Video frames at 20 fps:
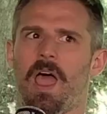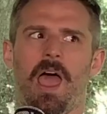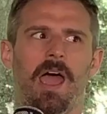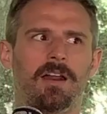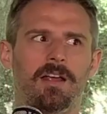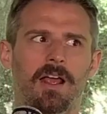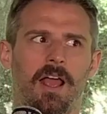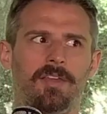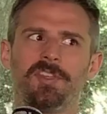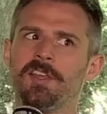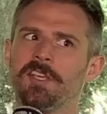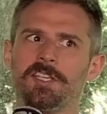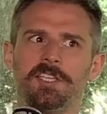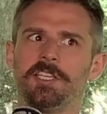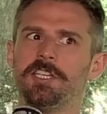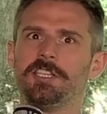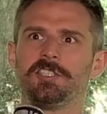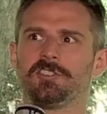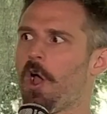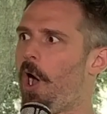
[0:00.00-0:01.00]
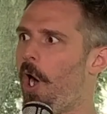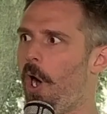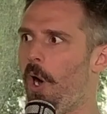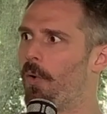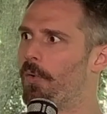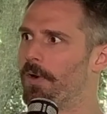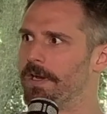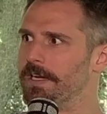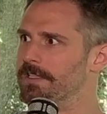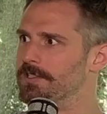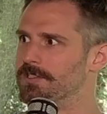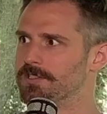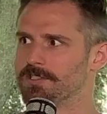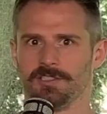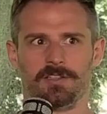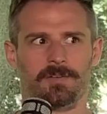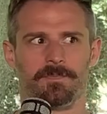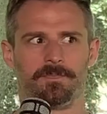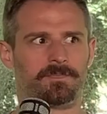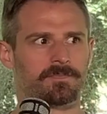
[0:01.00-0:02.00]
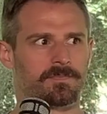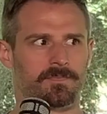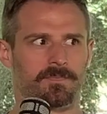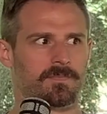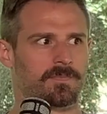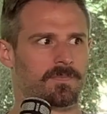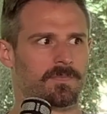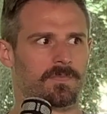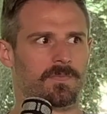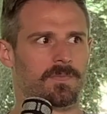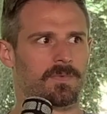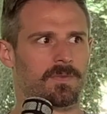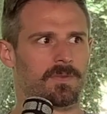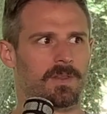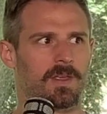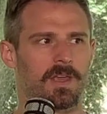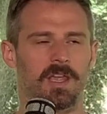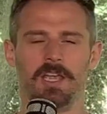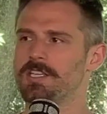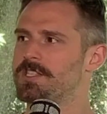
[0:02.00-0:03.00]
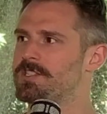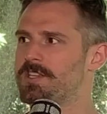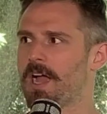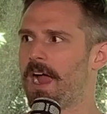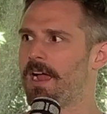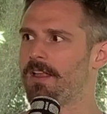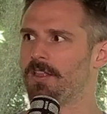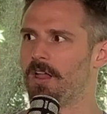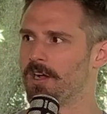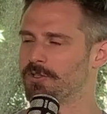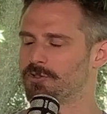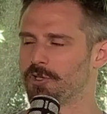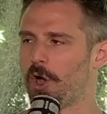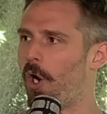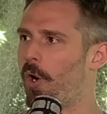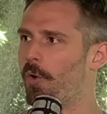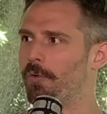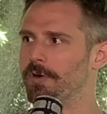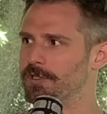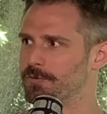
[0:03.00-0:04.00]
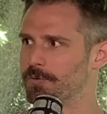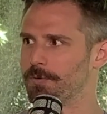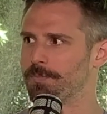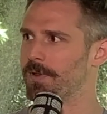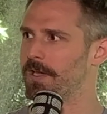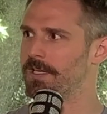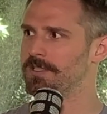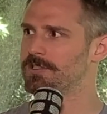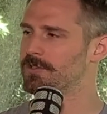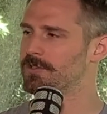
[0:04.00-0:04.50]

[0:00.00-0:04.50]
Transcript: I, I think he's always his dialogue's always replaced